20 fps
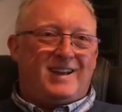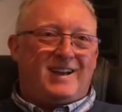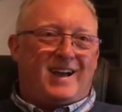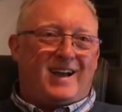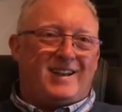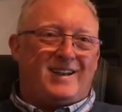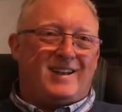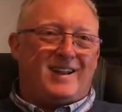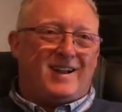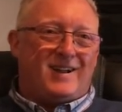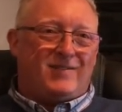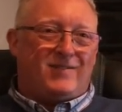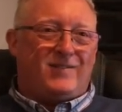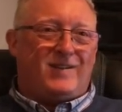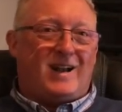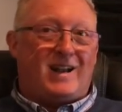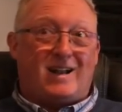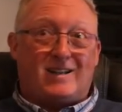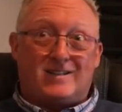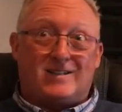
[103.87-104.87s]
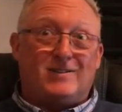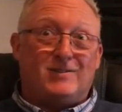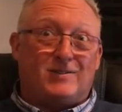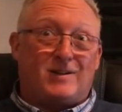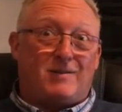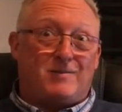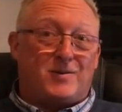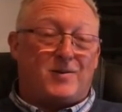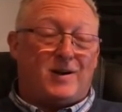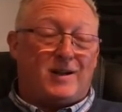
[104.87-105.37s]
and
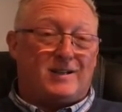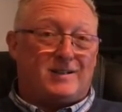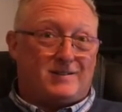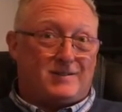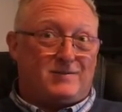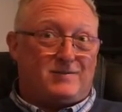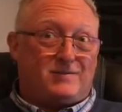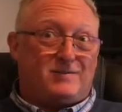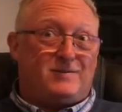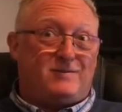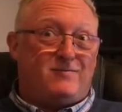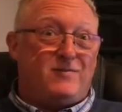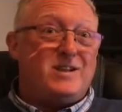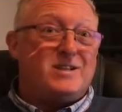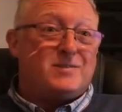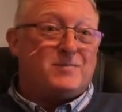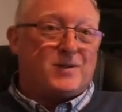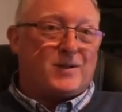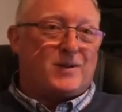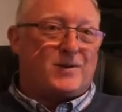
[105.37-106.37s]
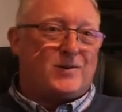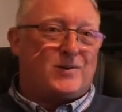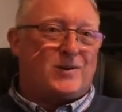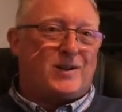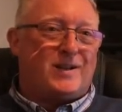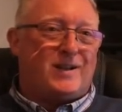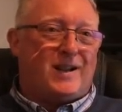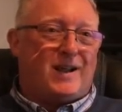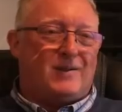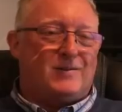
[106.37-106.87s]
I'm quite reasonable at
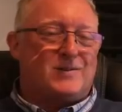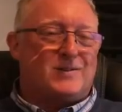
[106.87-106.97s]
cooking now,